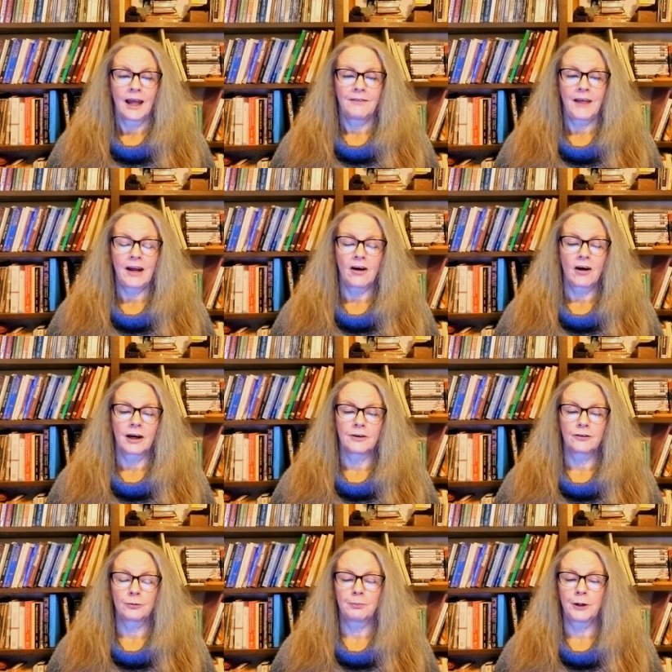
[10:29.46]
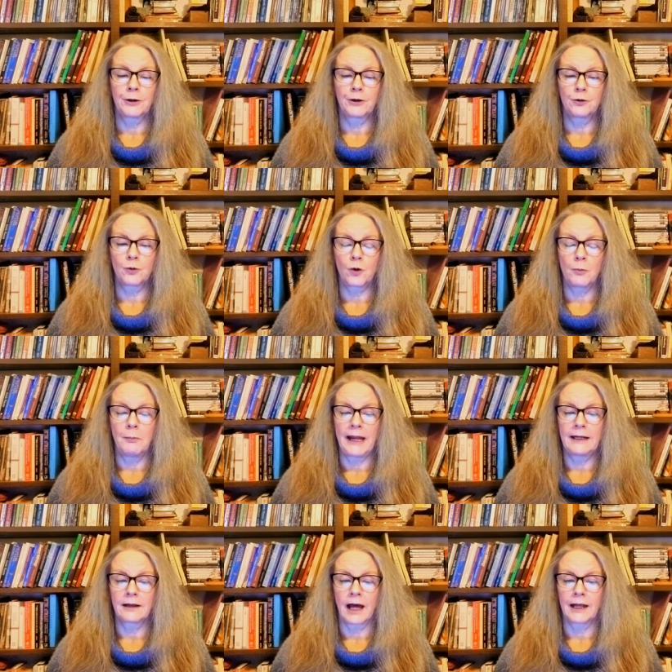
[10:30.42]
They are a spiritual
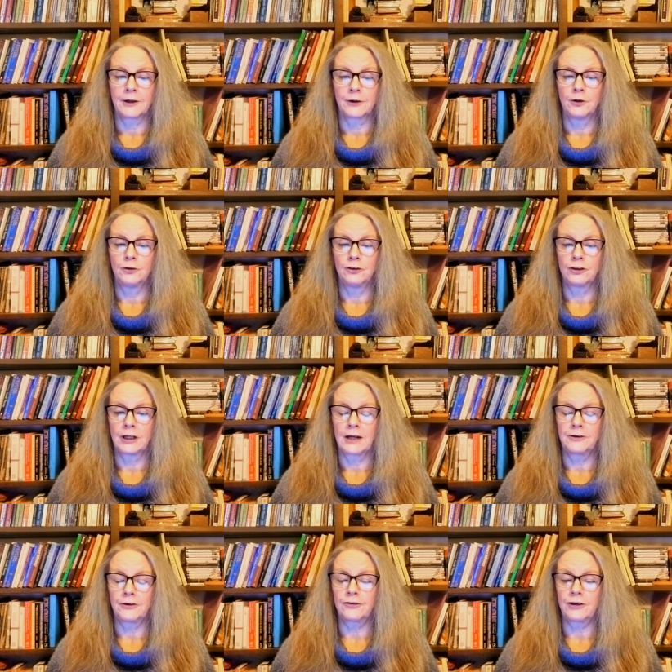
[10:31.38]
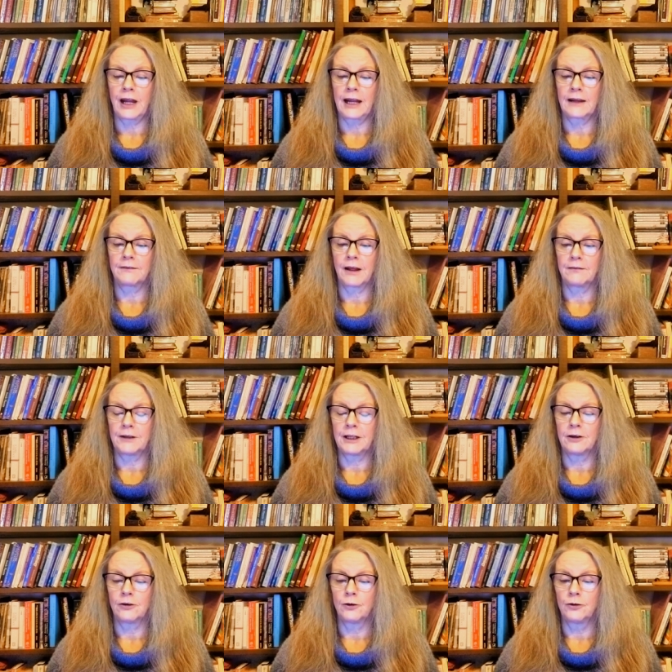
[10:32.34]
mainliner who should understand that the
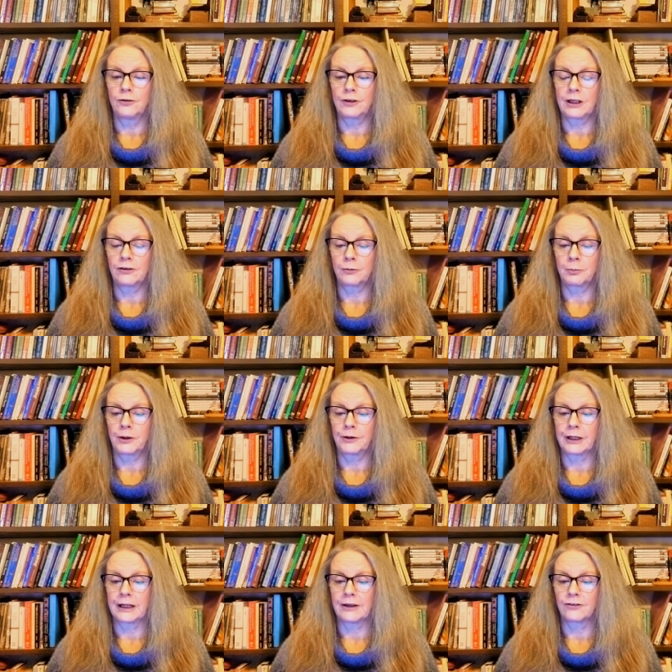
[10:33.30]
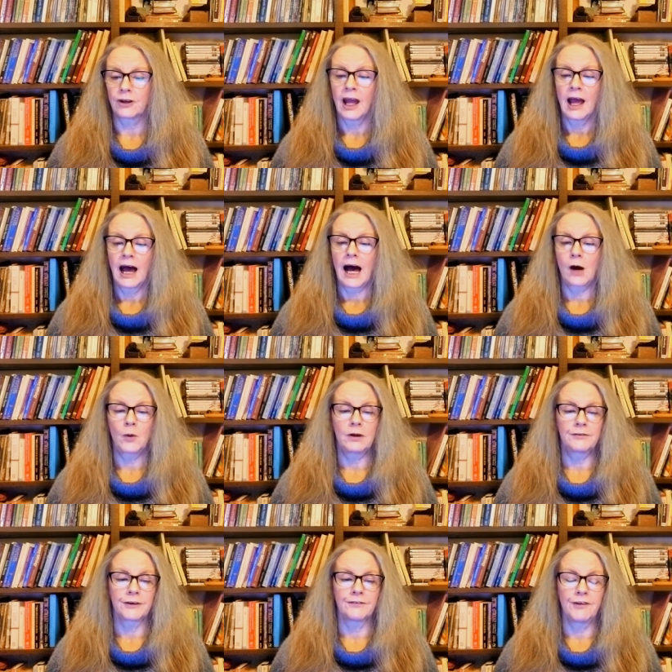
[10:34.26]
induced experience,
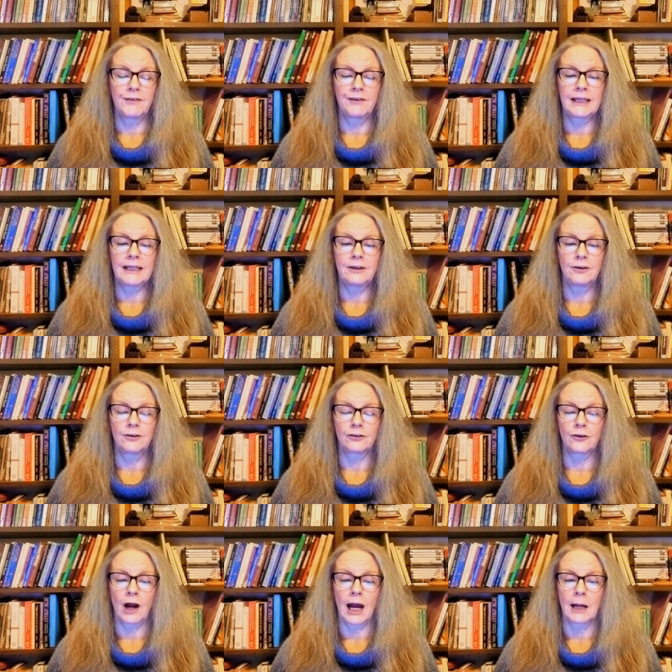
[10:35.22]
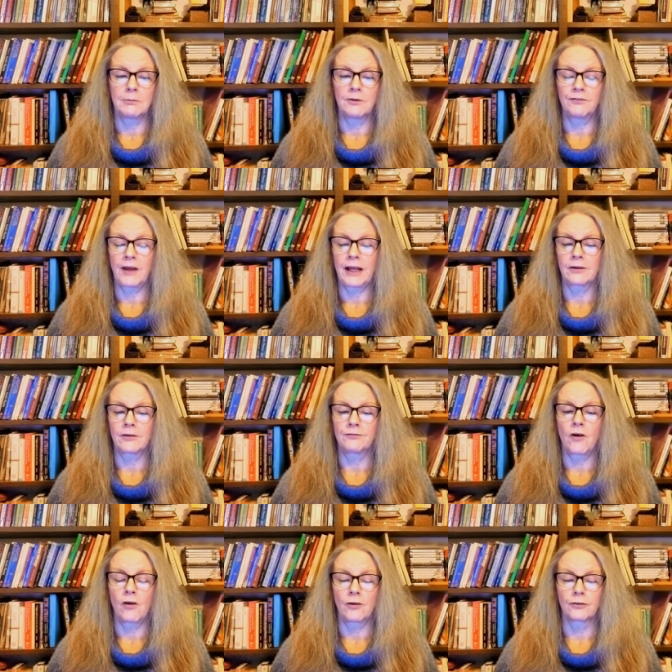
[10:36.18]
however vividly described, fail
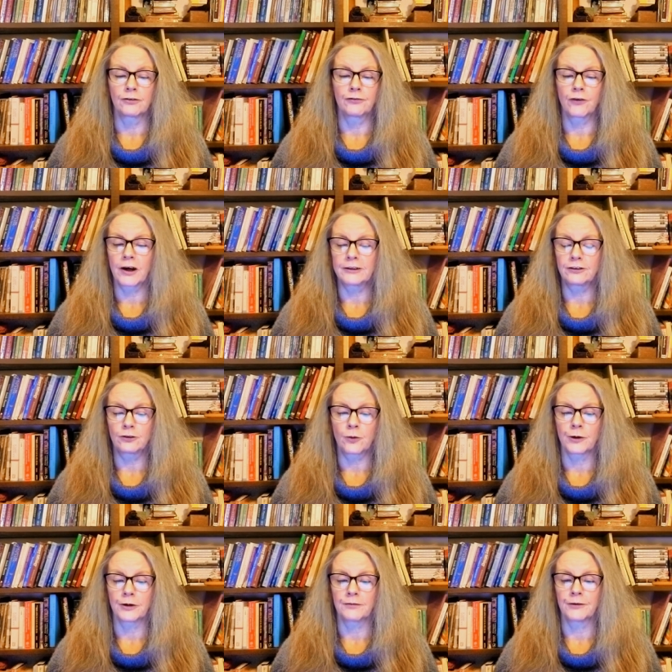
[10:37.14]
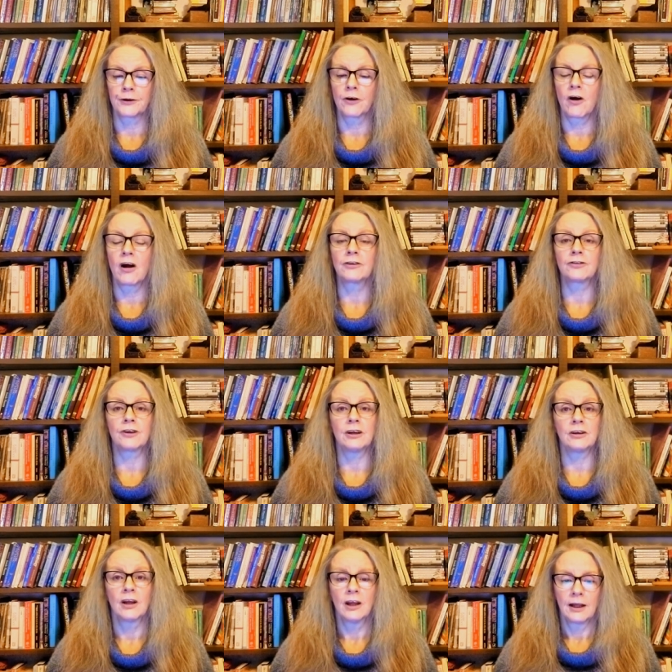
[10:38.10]
falls far short of their
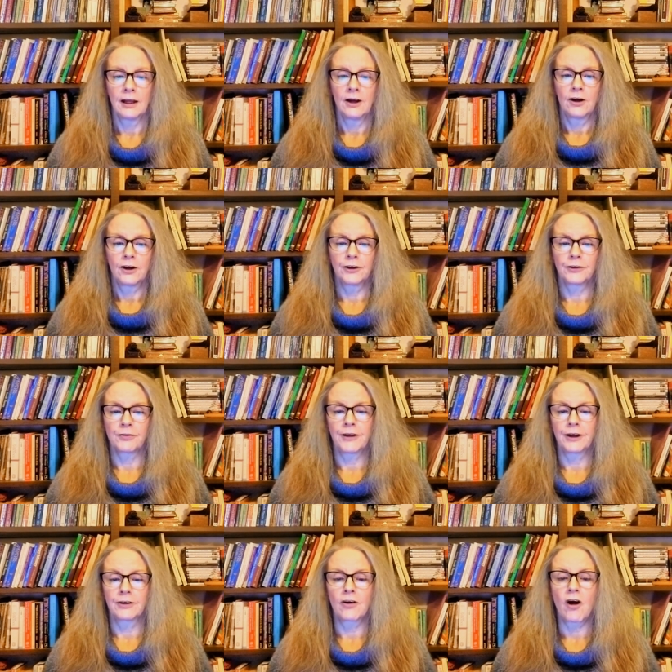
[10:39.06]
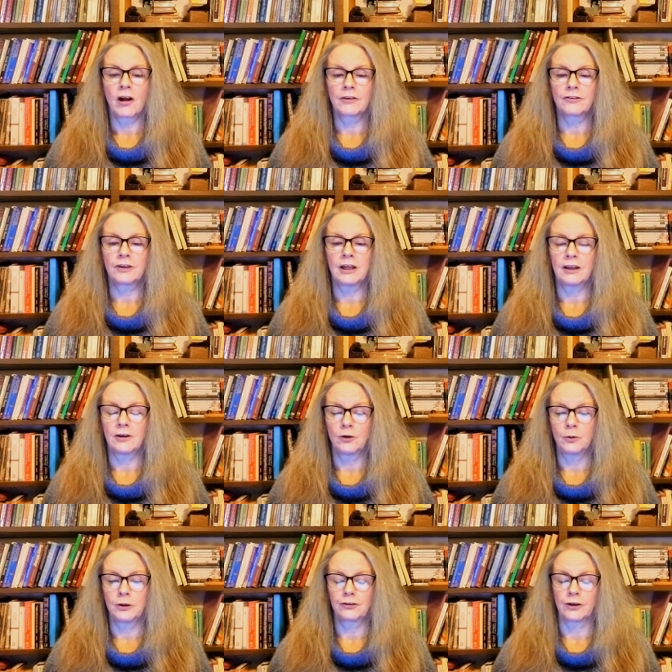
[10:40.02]
constant hurt their constant
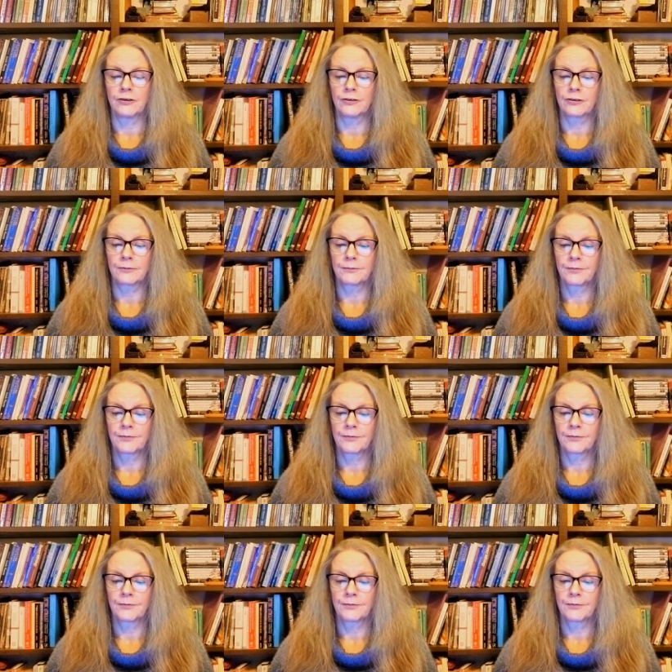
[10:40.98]
intuitions.